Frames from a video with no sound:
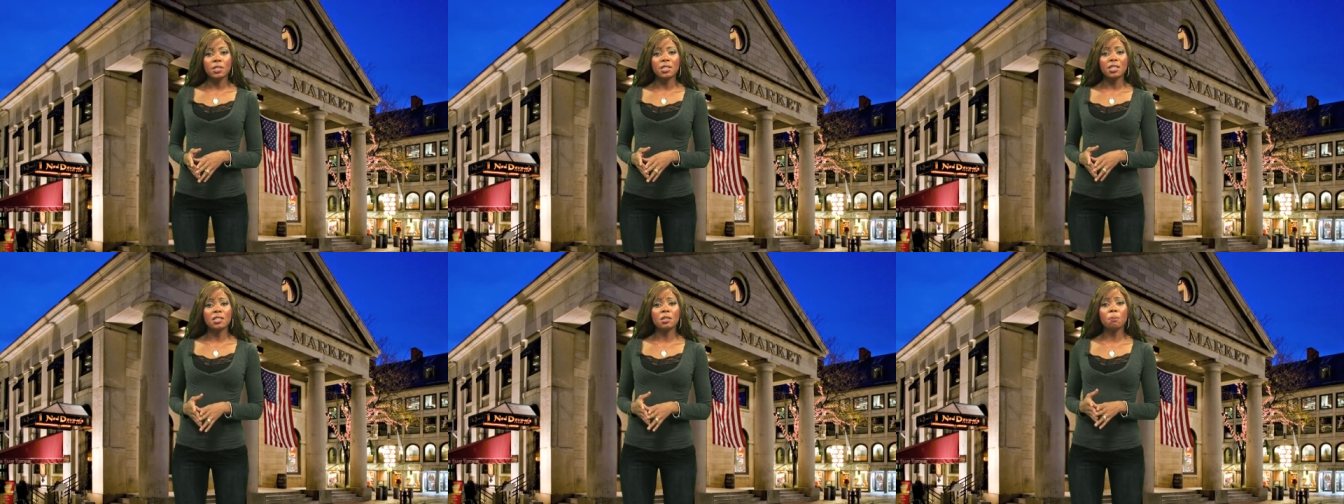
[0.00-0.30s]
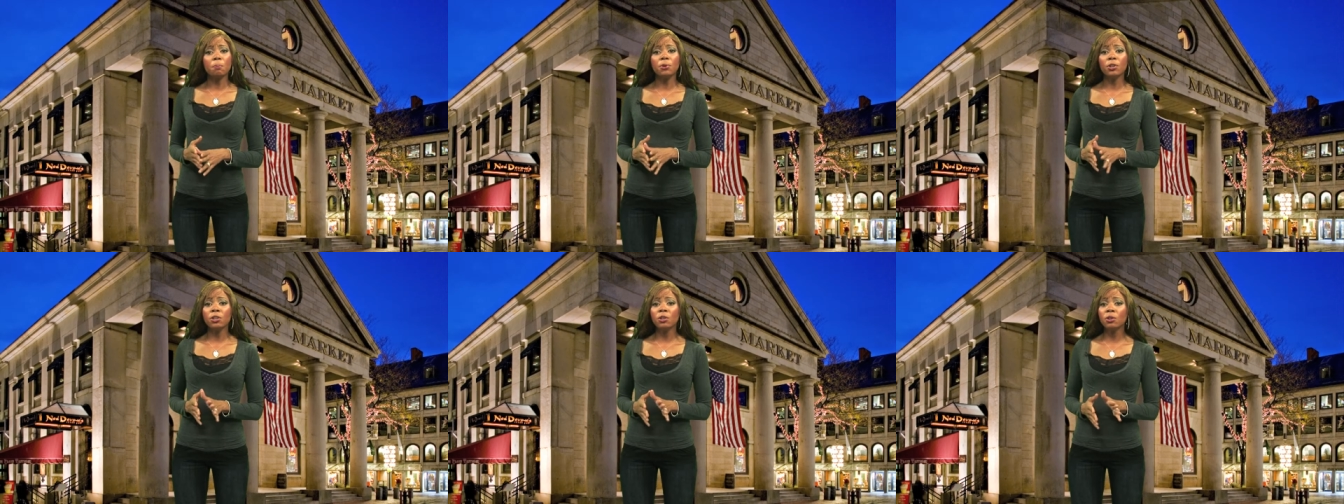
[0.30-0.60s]
is a
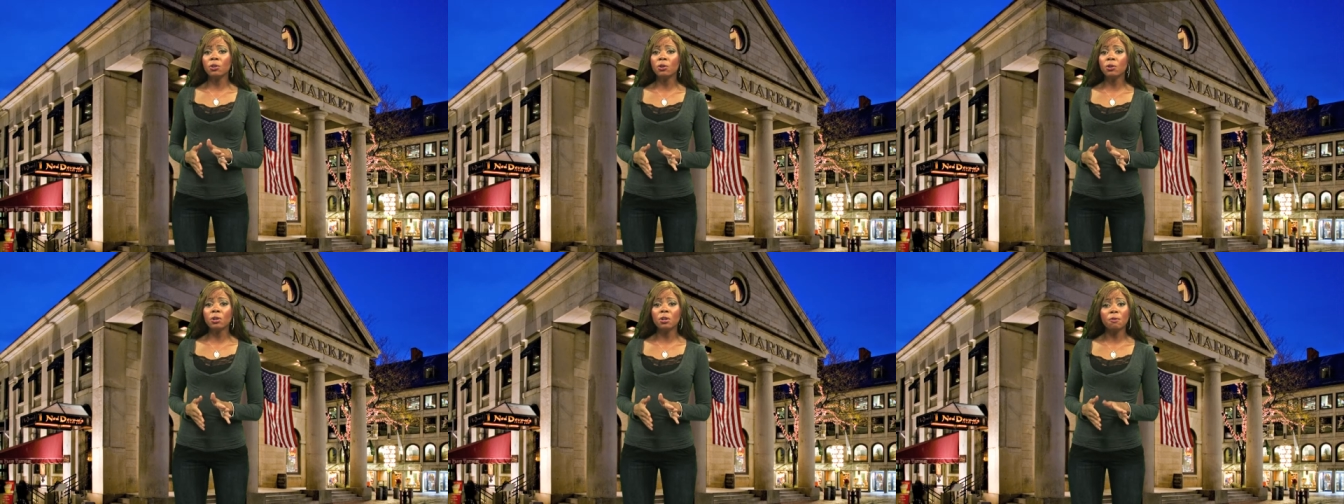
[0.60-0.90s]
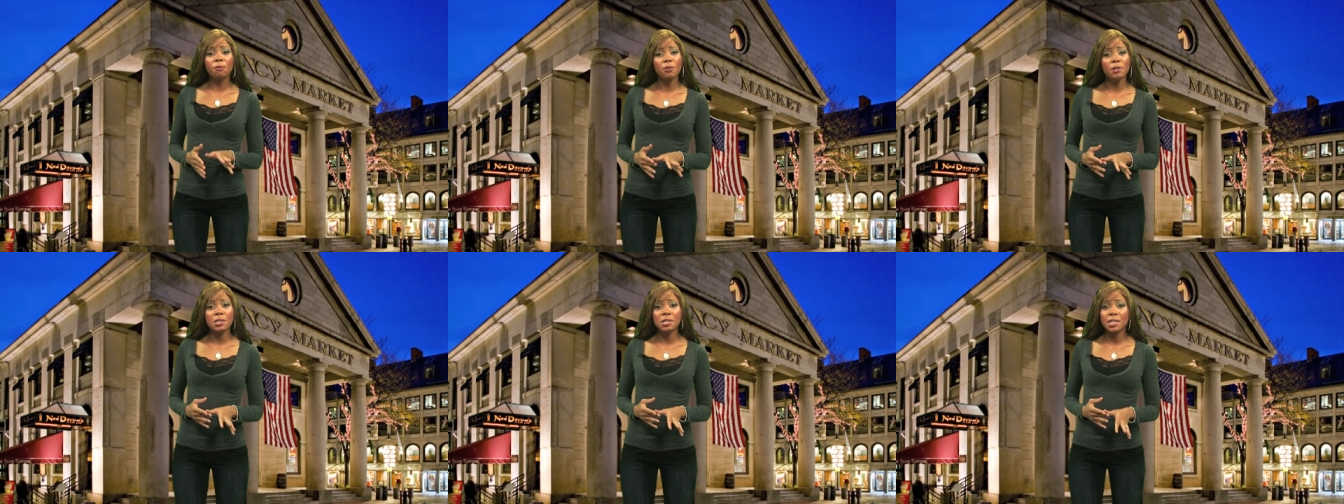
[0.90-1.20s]

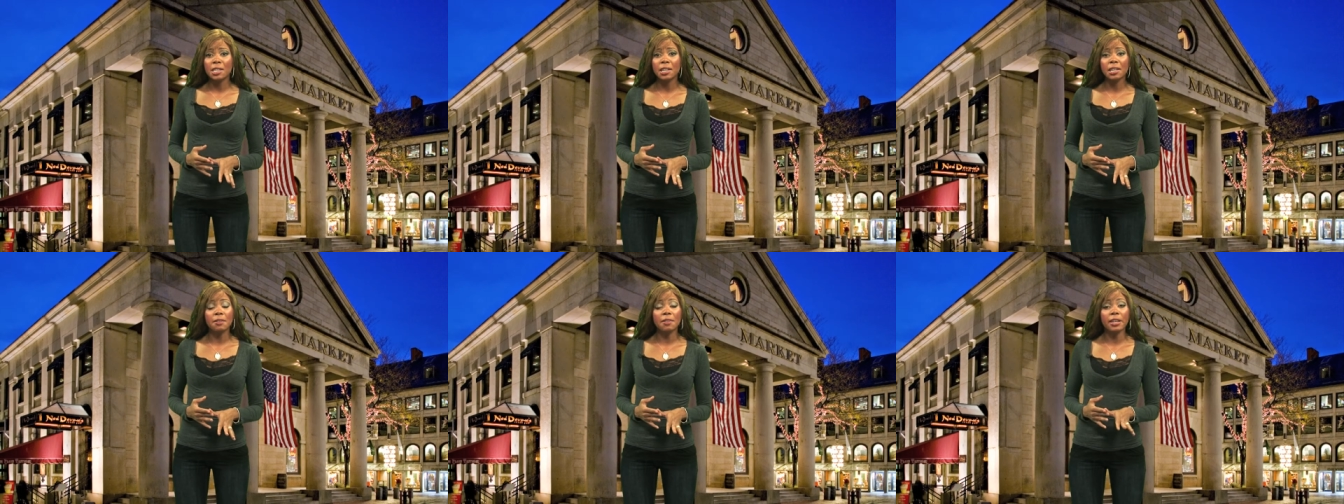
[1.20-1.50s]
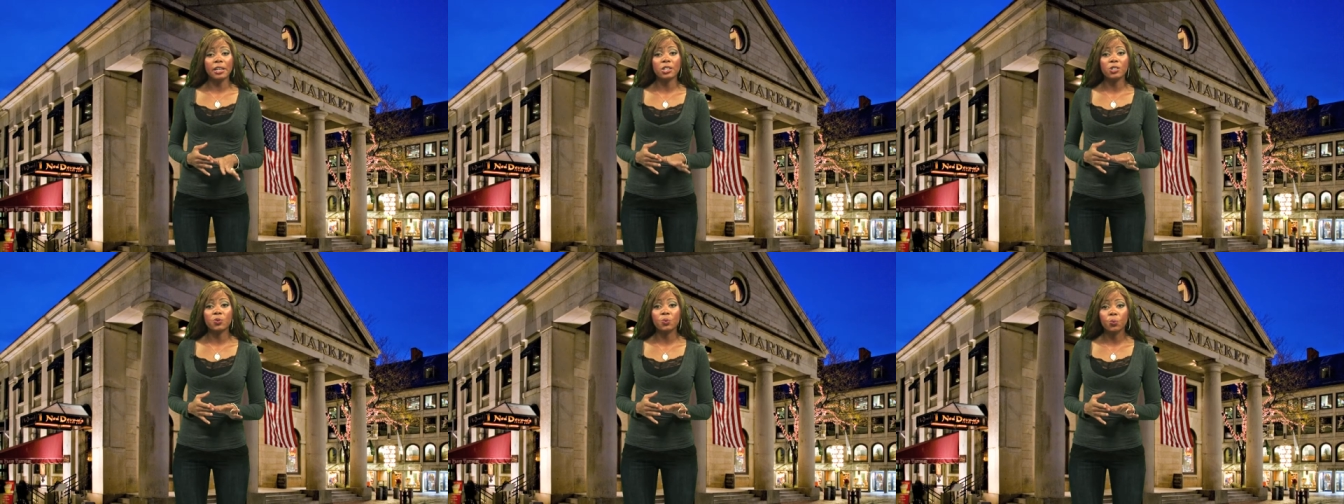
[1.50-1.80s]
beautiful city that
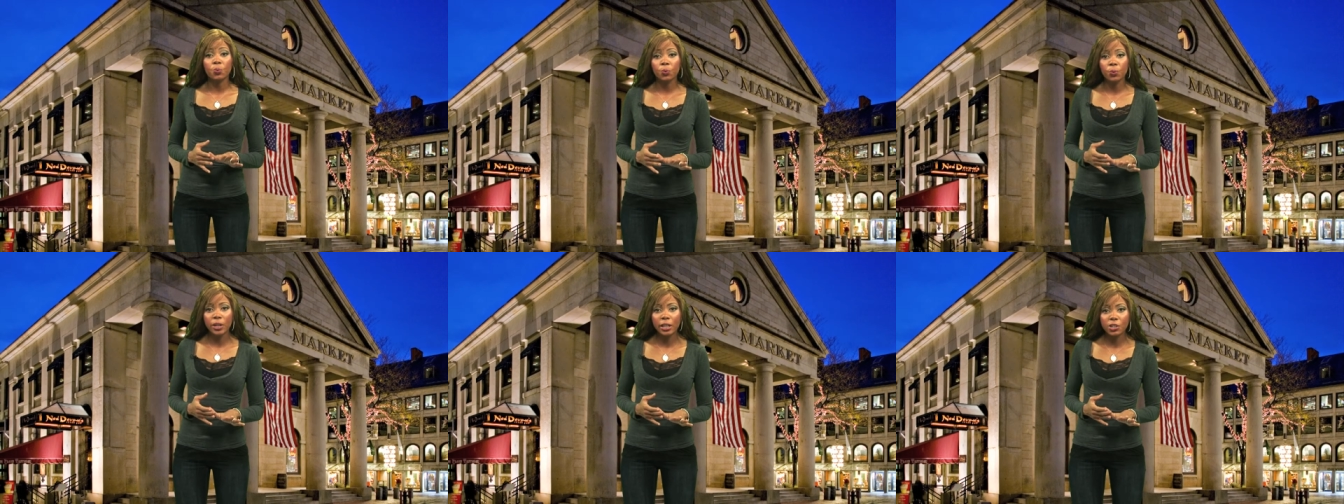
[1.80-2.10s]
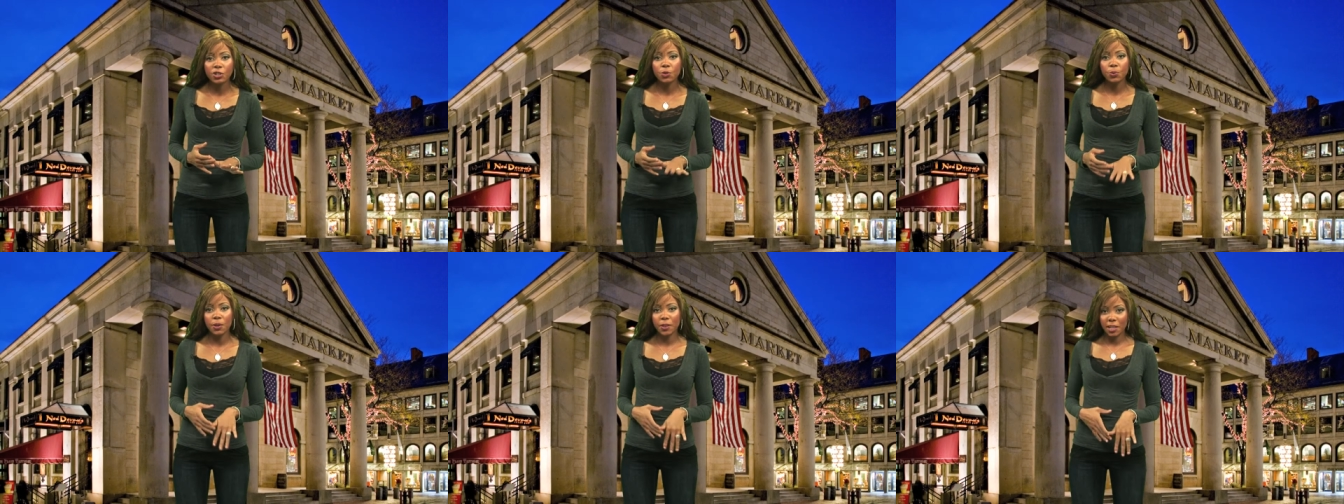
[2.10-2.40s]
is
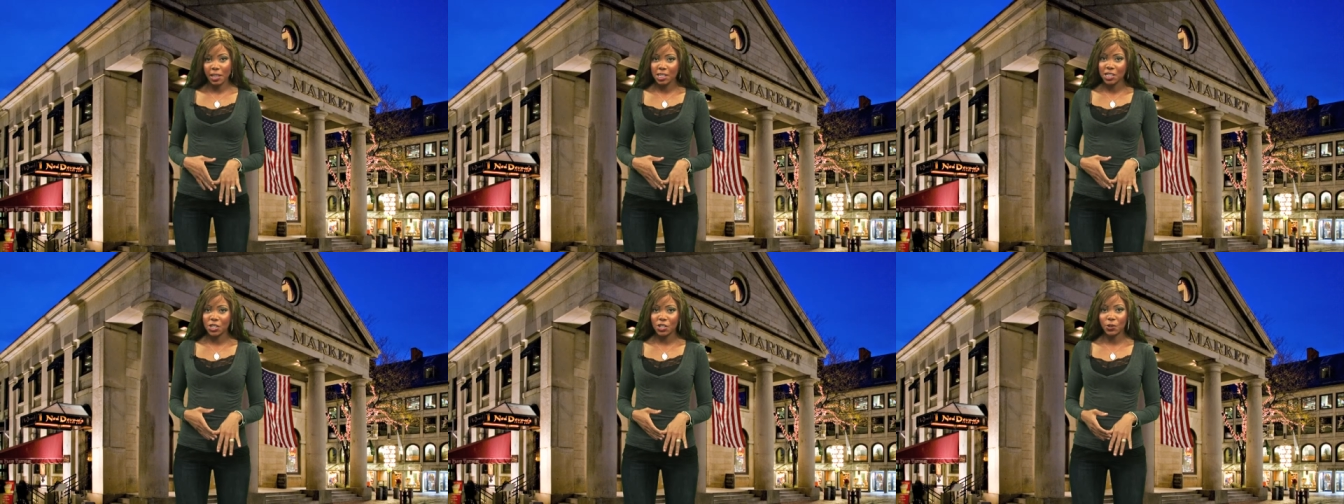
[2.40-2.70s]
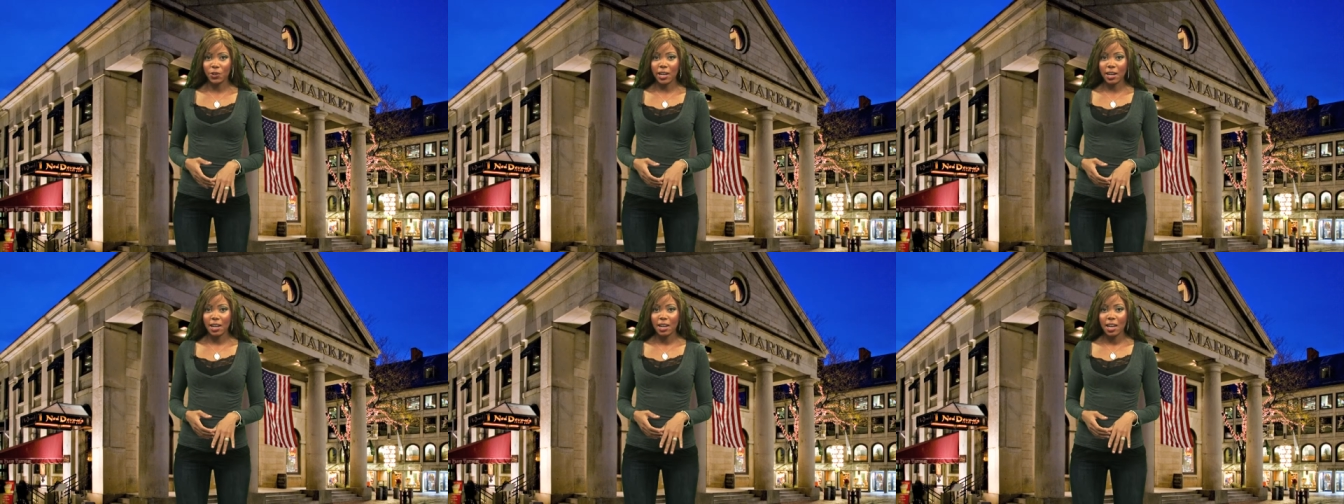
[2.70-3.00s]
rich with
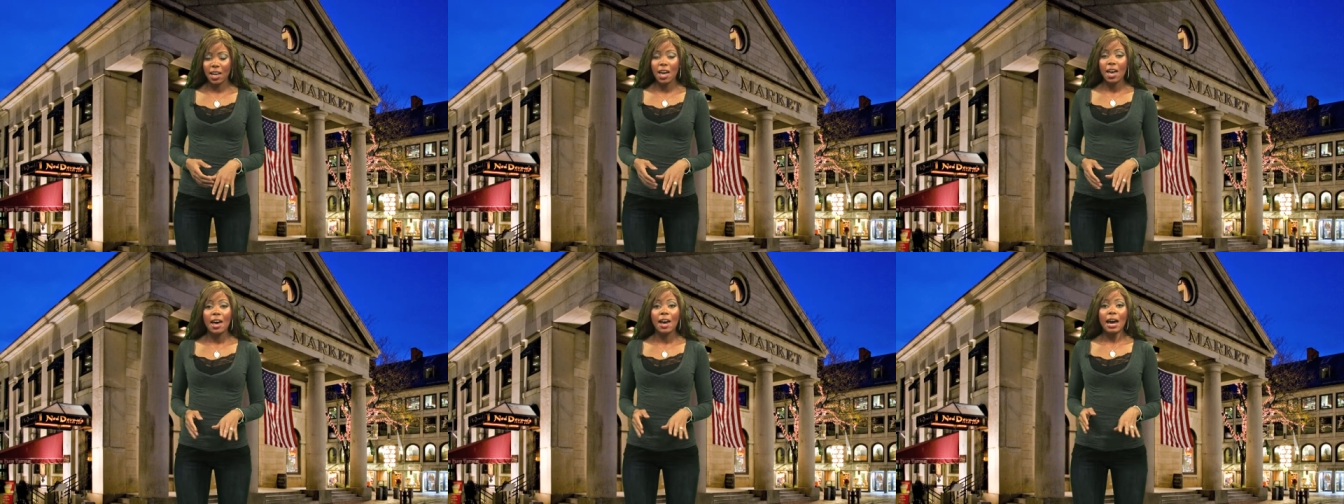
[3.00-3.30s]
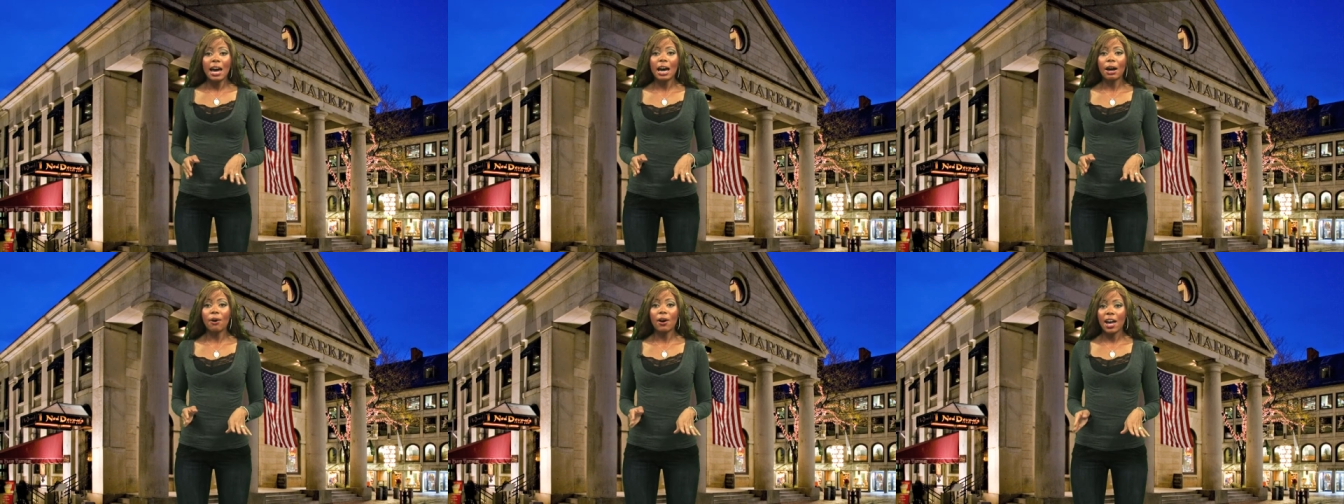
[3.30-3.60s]
history.
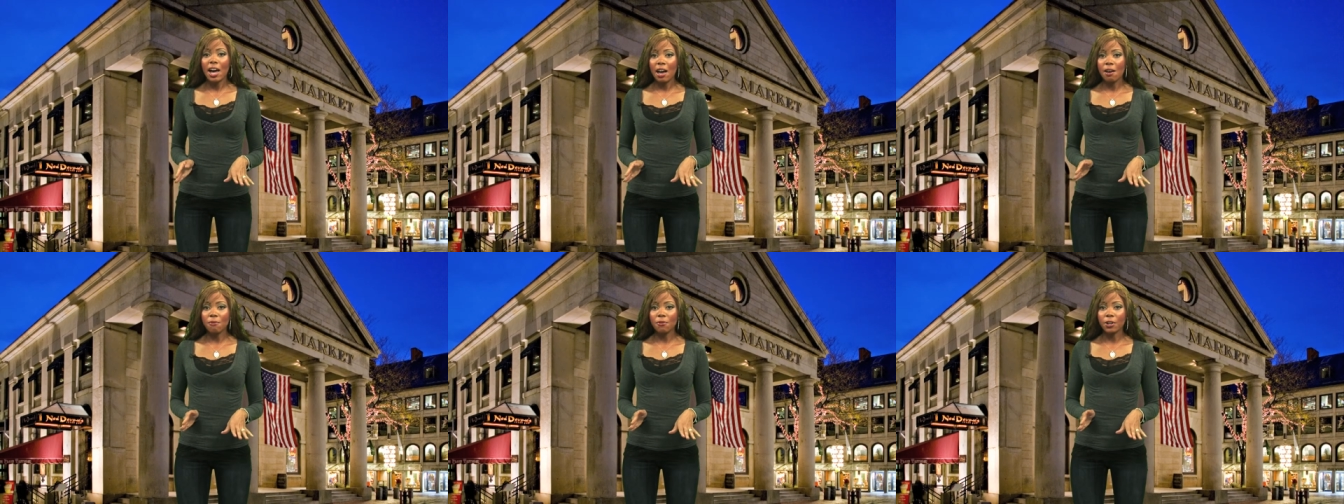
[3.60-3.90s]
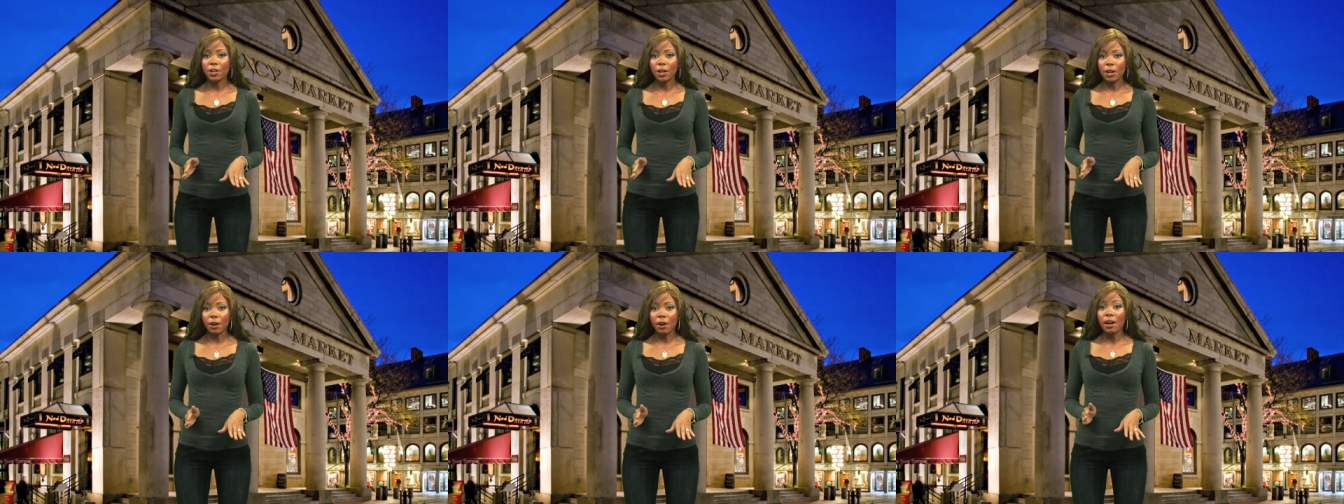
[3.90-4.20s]

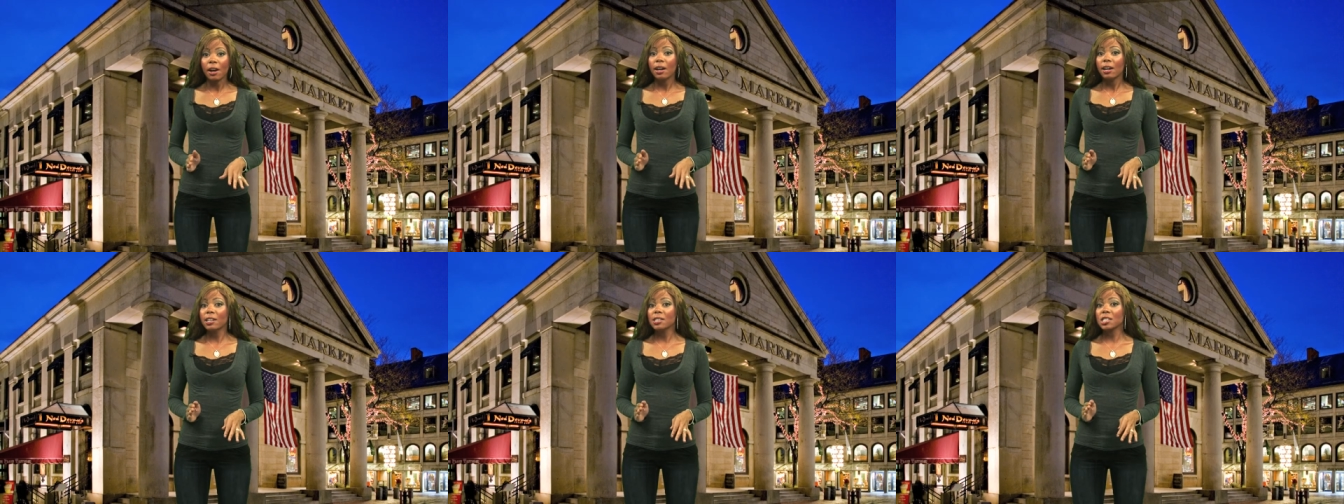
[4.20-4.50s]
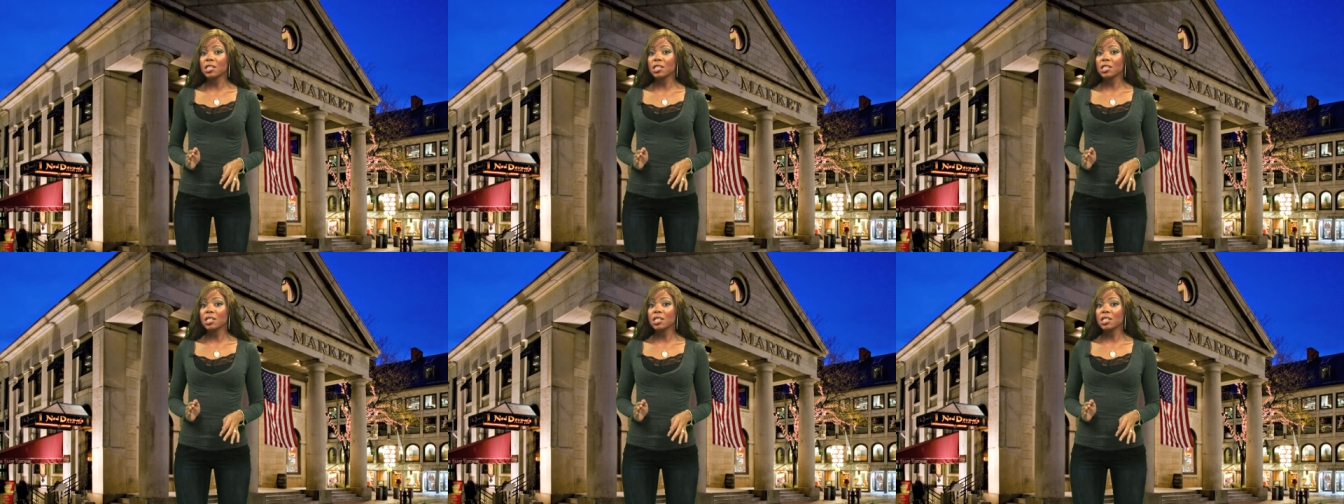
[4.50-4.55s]
However, its